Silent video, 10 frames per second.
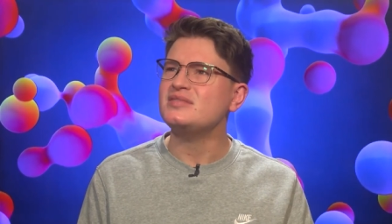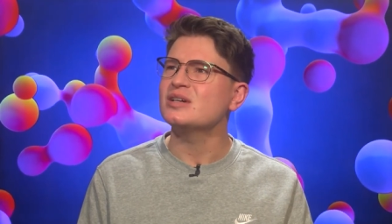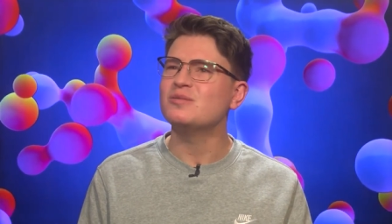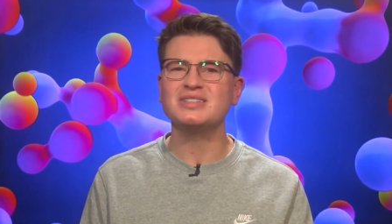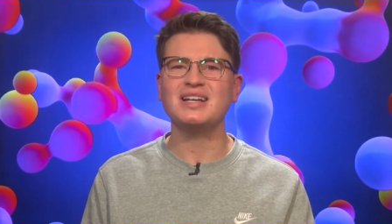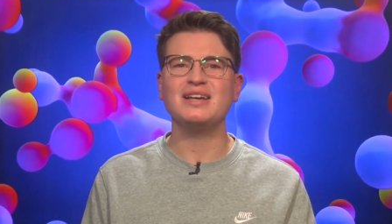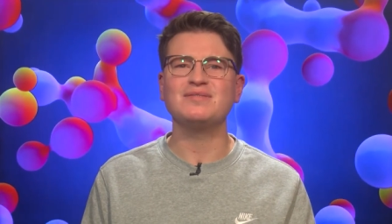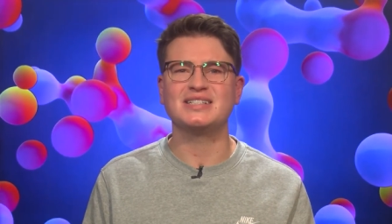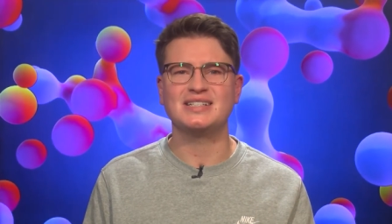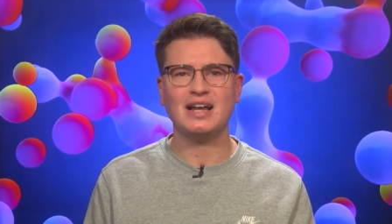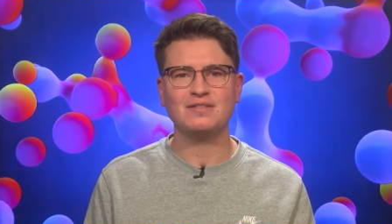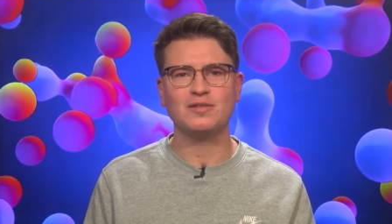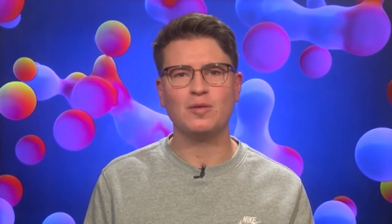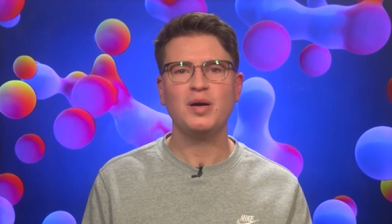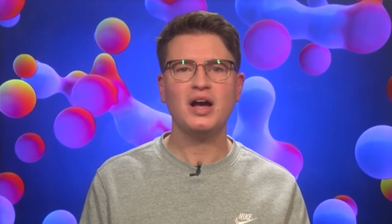what does that even stand
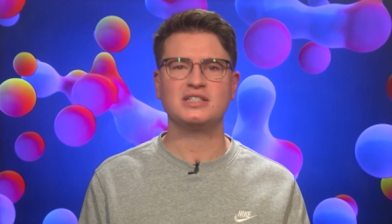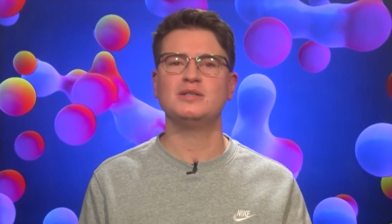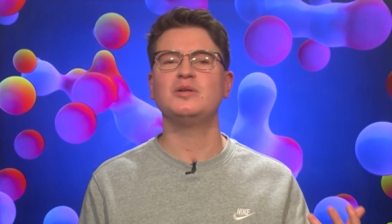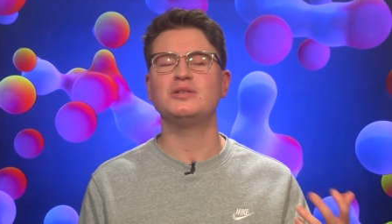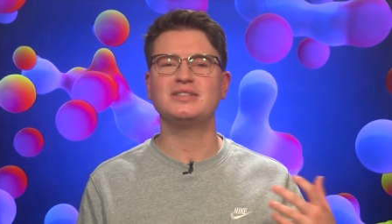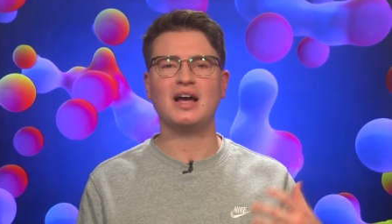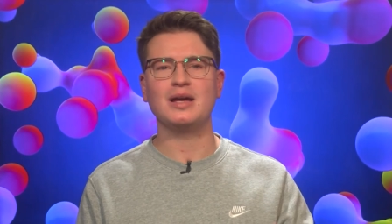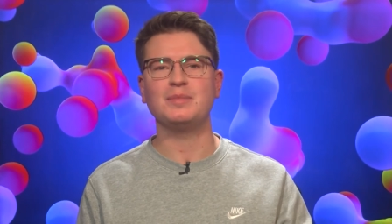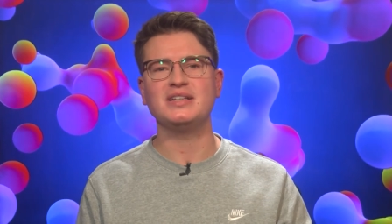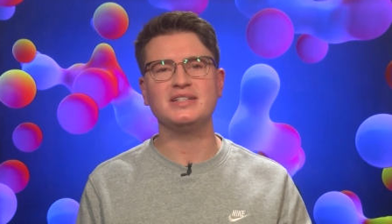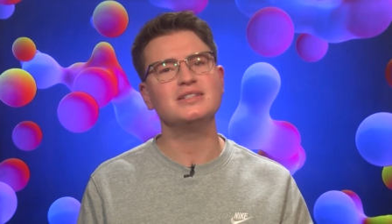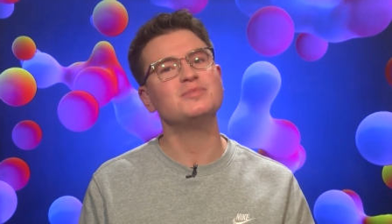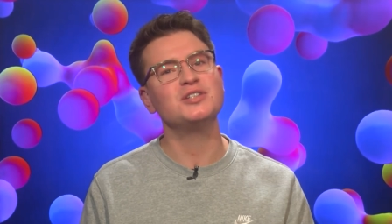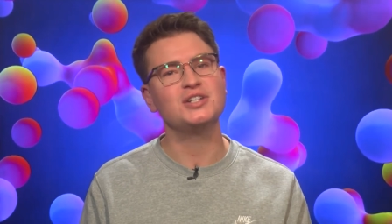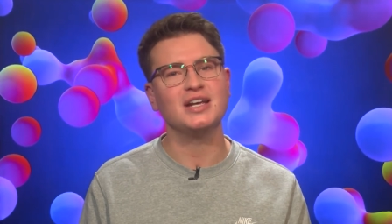for? Personal
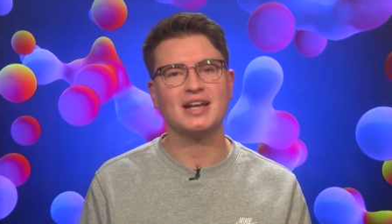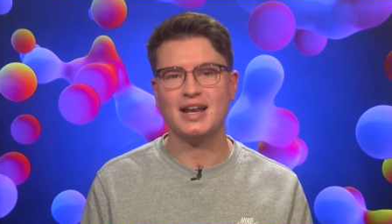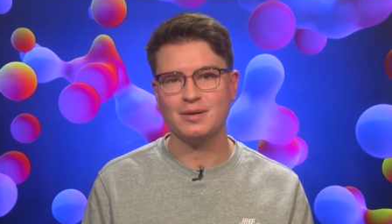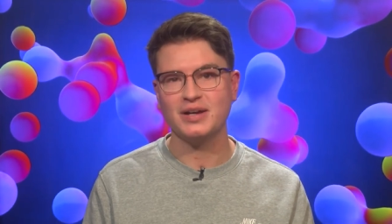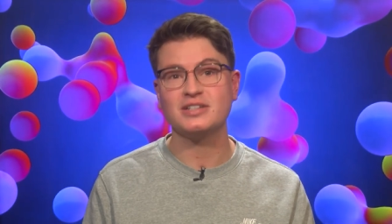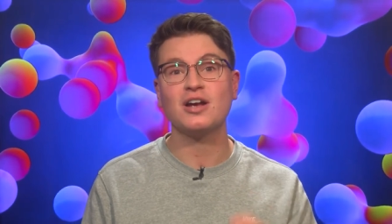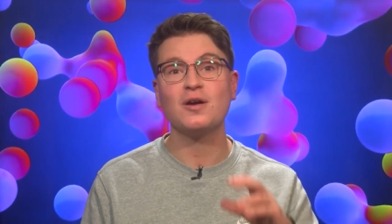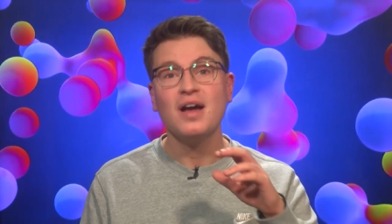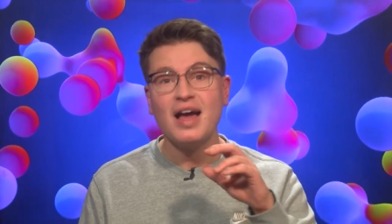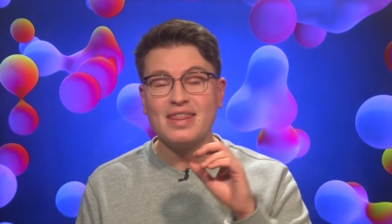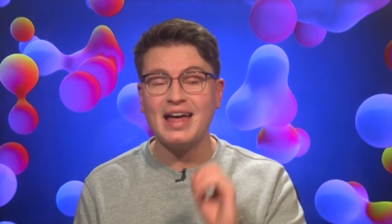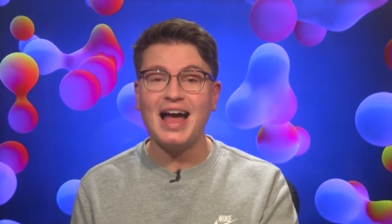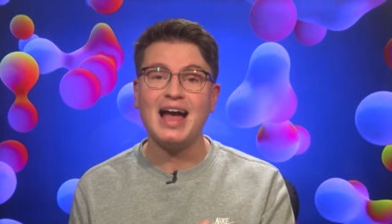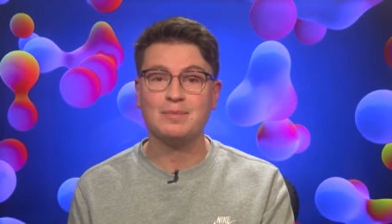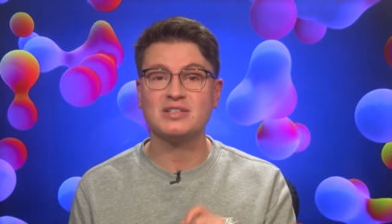Diabetes Machine. Anyway, so that
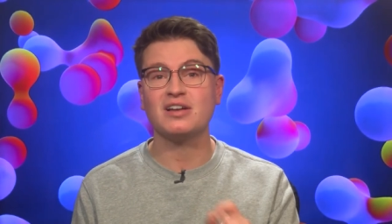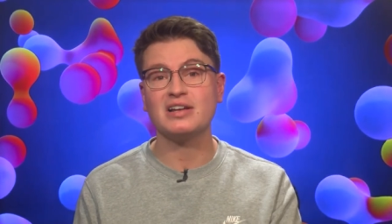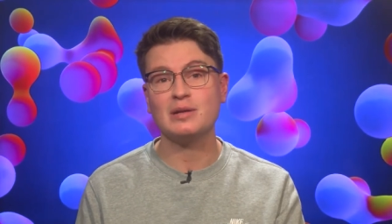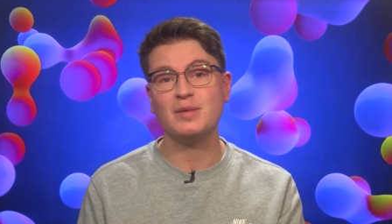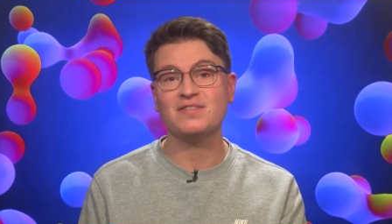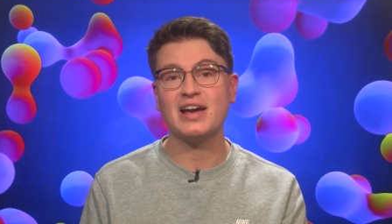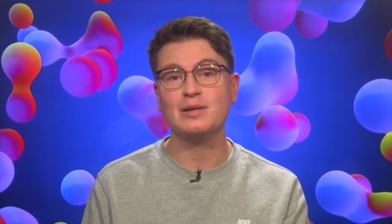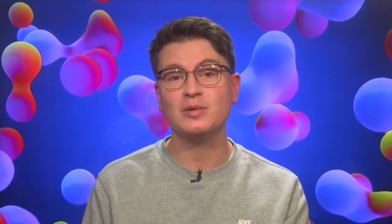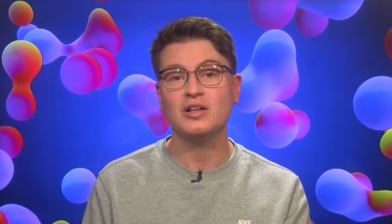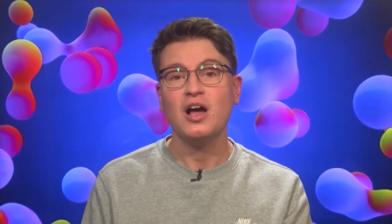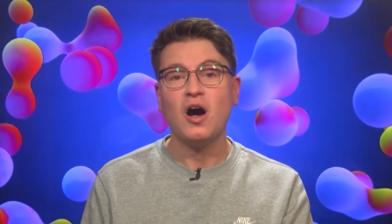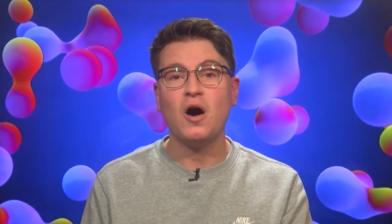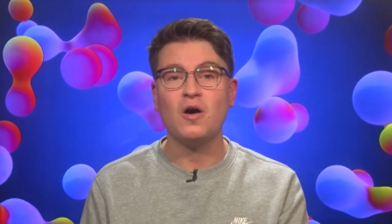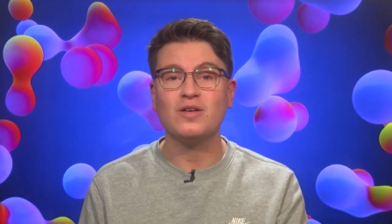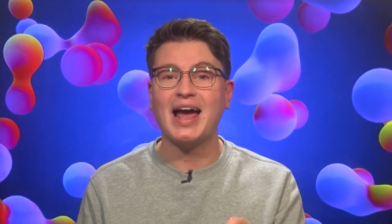app is only gonna be available
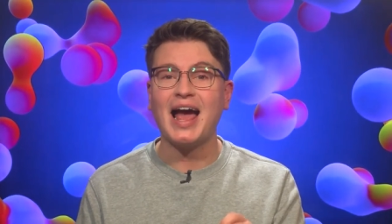on